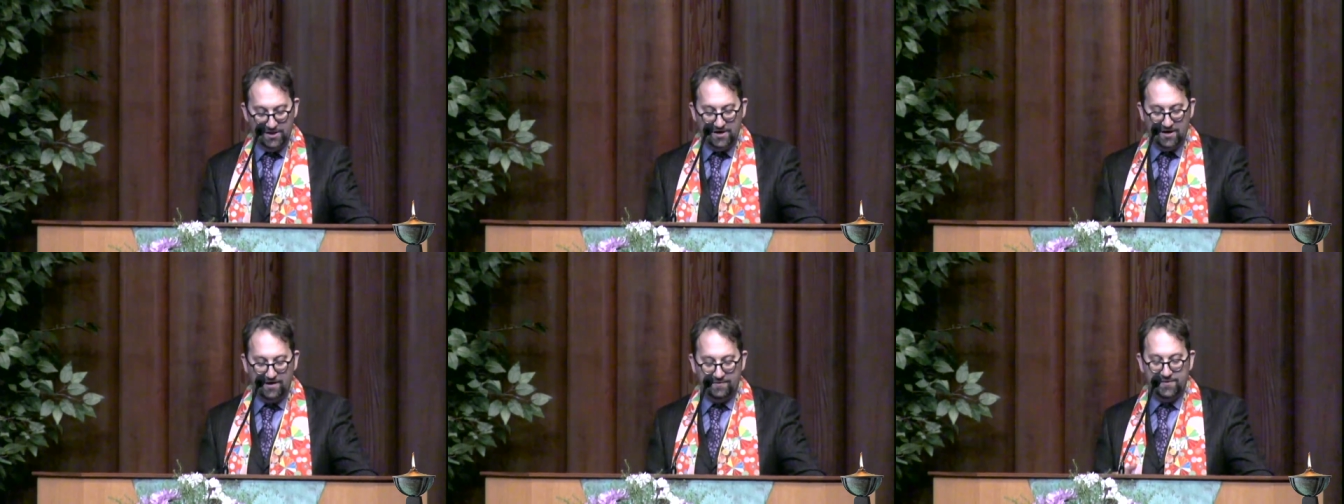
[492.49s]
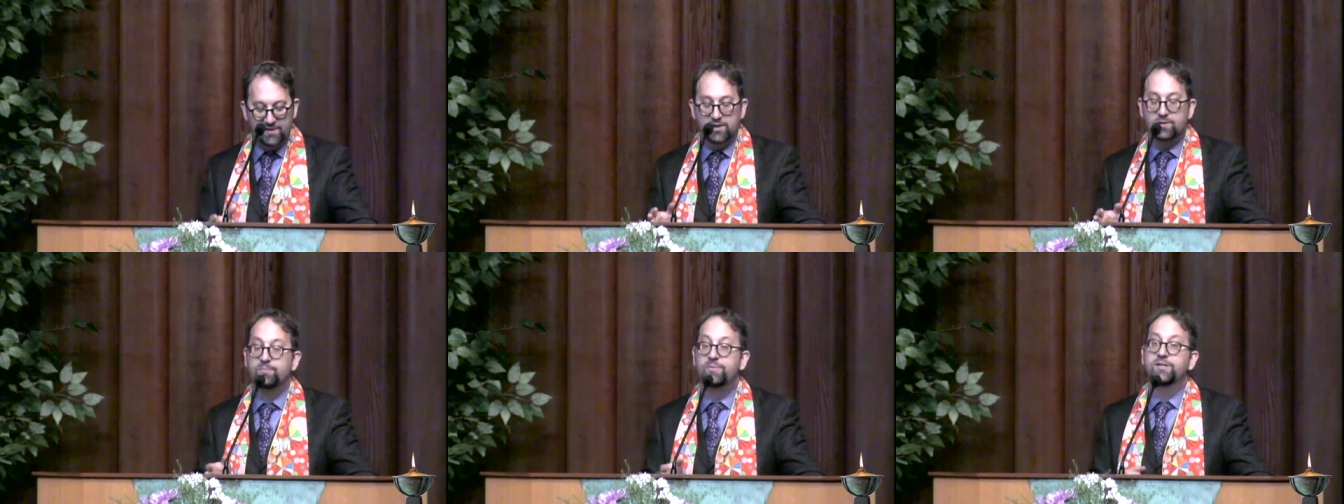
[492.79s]
of
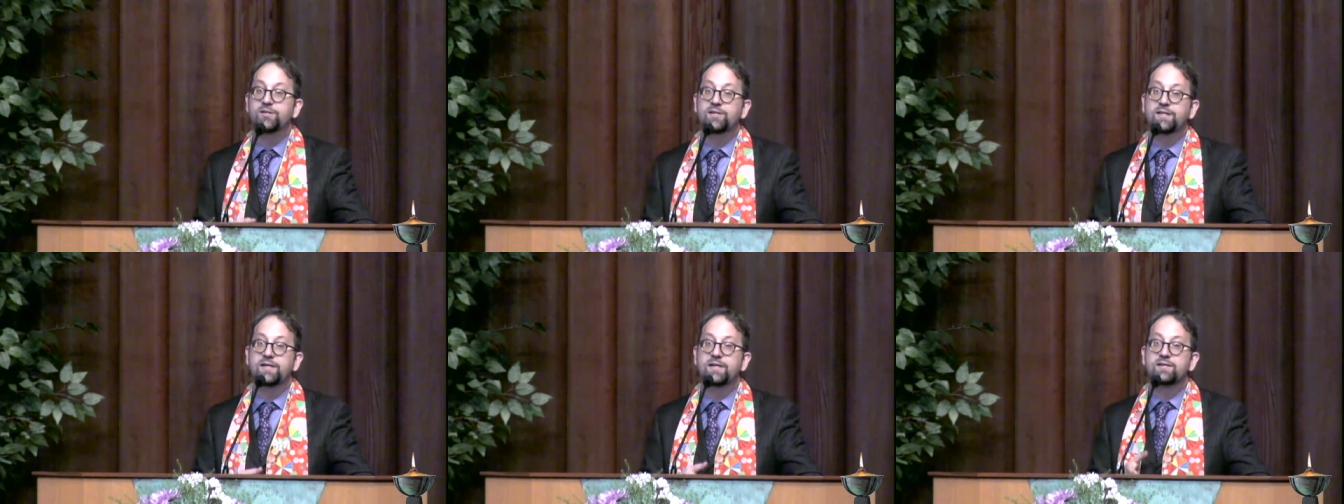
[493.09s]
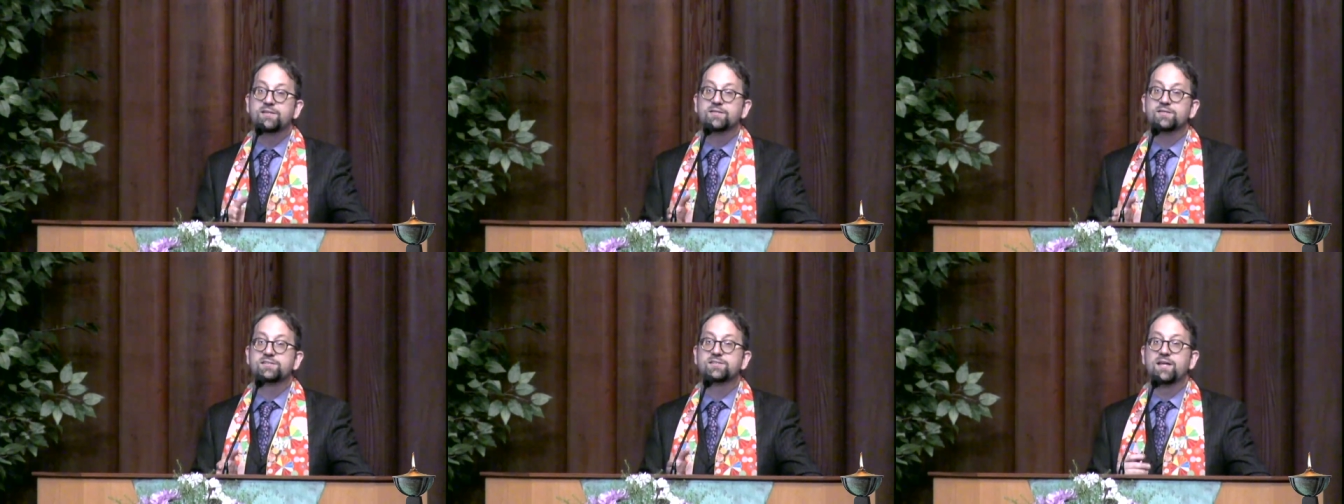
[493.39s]
the ability
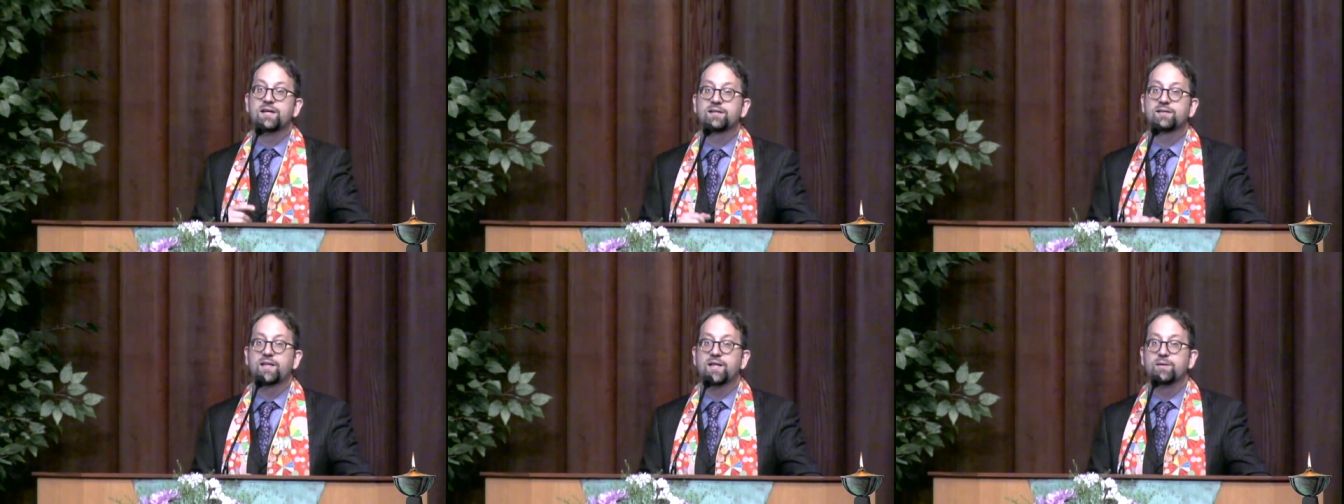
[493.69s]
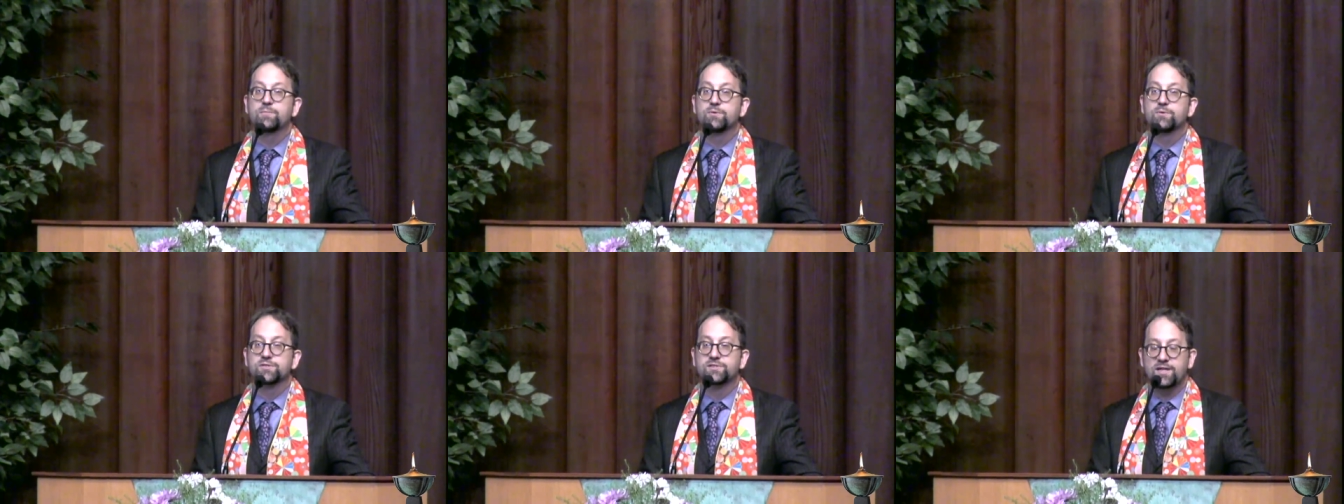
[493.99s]
to set
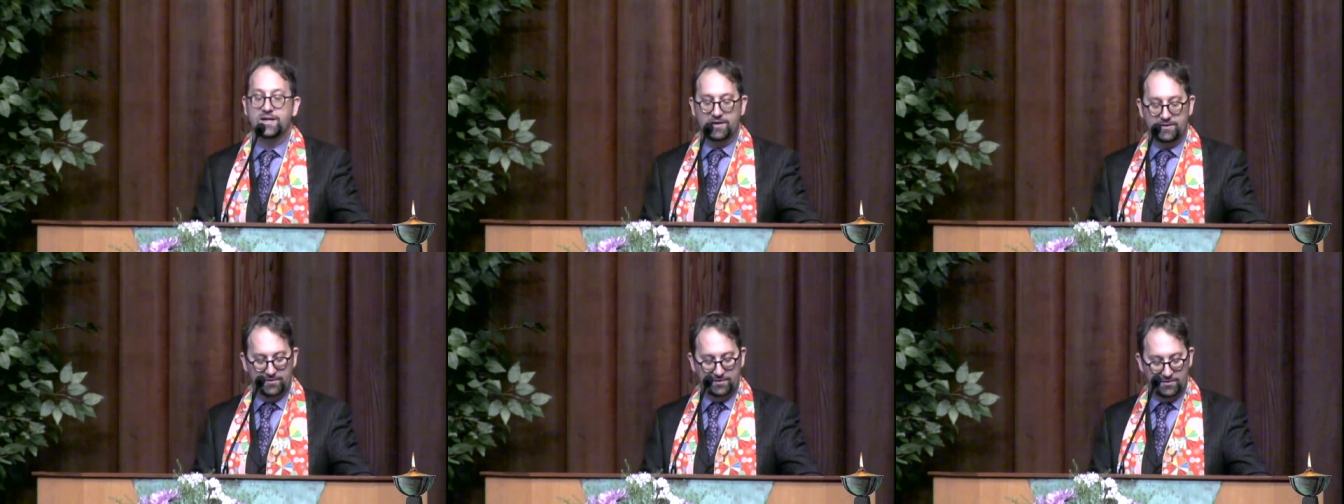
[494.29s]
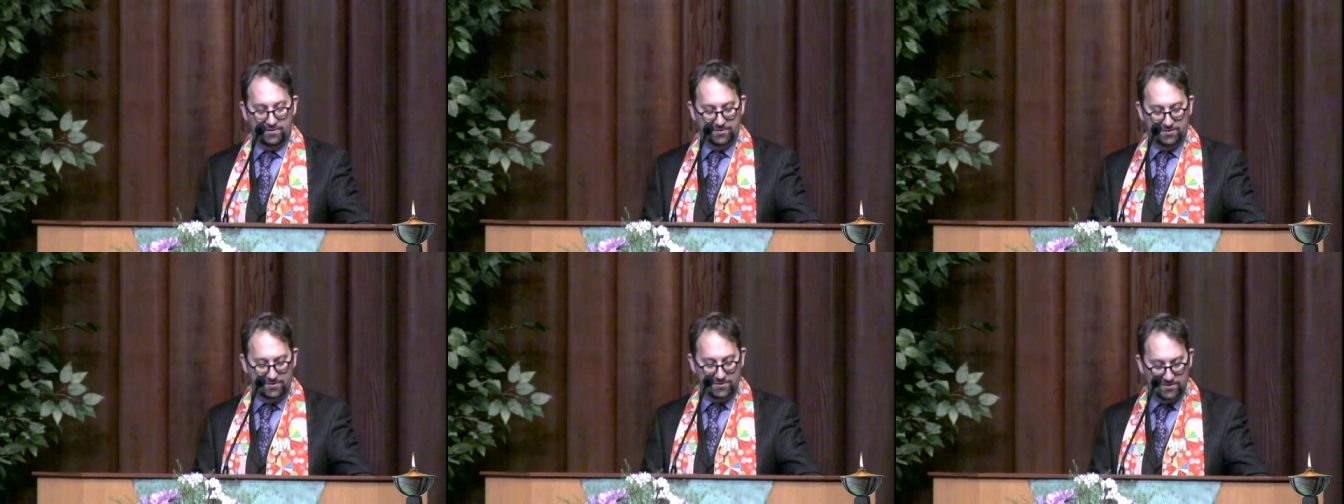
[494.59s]
labor
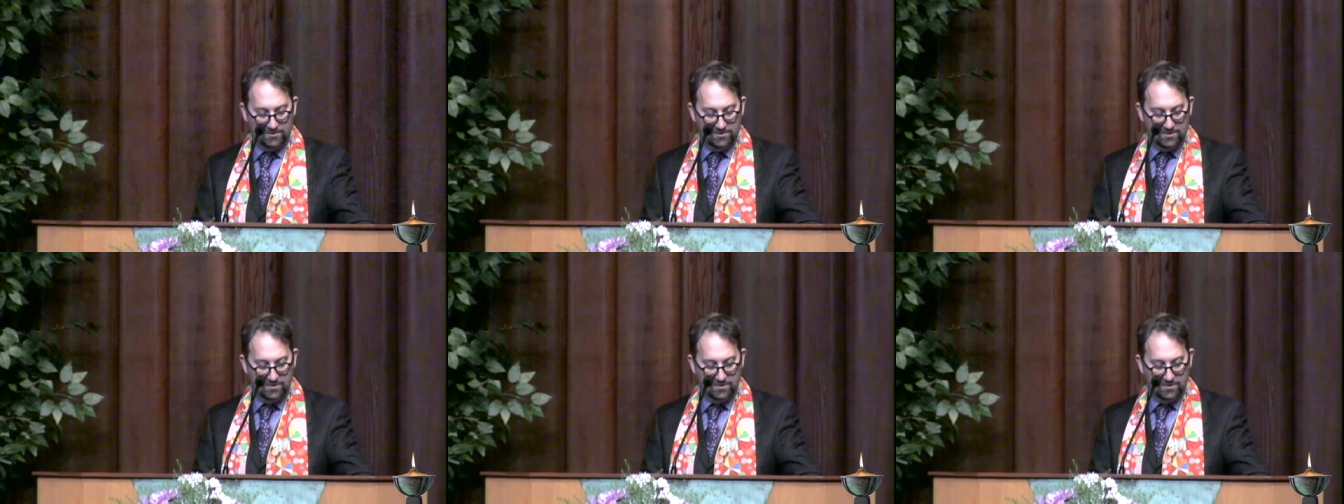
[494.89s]
standards,